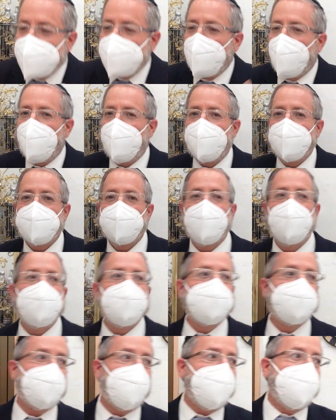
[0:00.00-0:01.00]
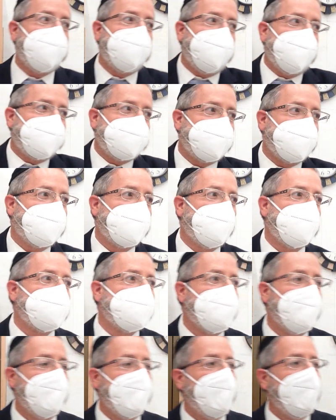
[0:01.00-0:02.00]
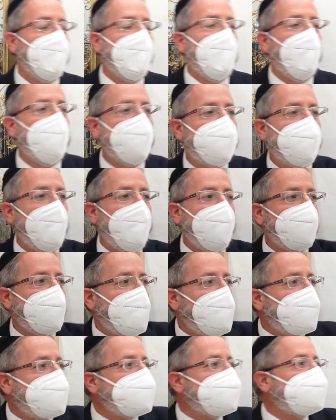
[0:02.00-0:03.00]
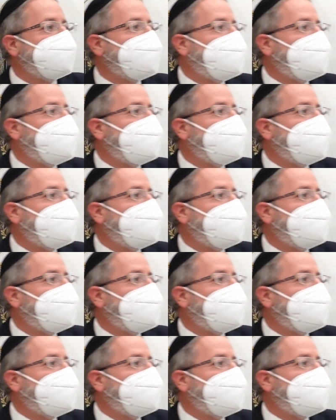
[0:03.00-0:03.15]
snoring. So he decided, that's it. He goes, okay, ladies and